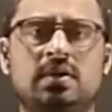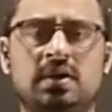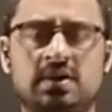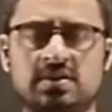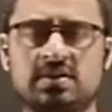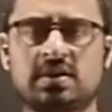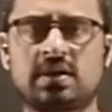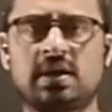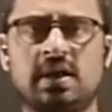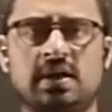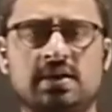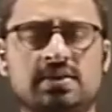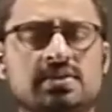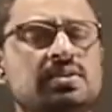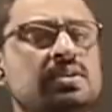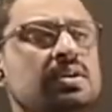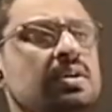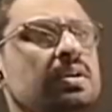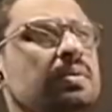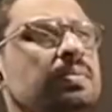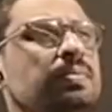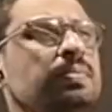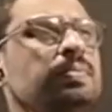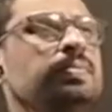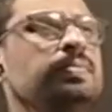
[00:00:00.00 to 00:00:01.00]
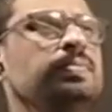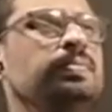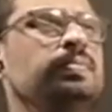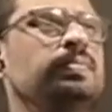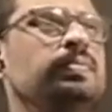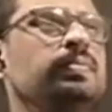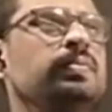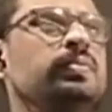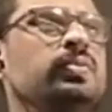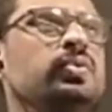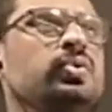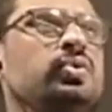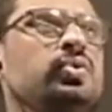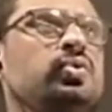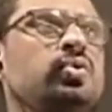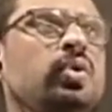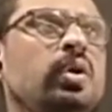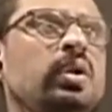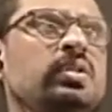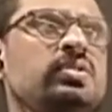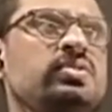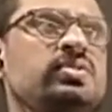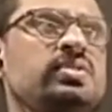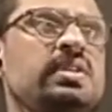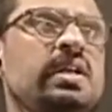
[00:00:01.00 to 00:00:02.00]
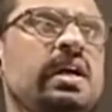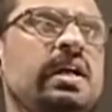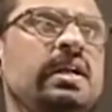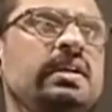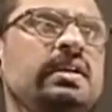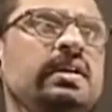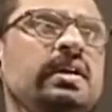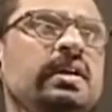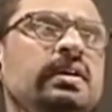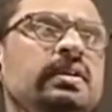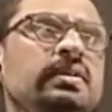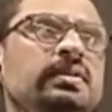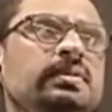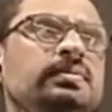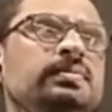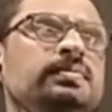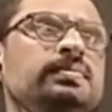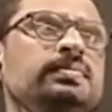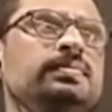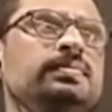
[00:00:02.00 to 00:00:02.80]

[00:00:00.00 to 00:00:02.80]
This class, 12th standard,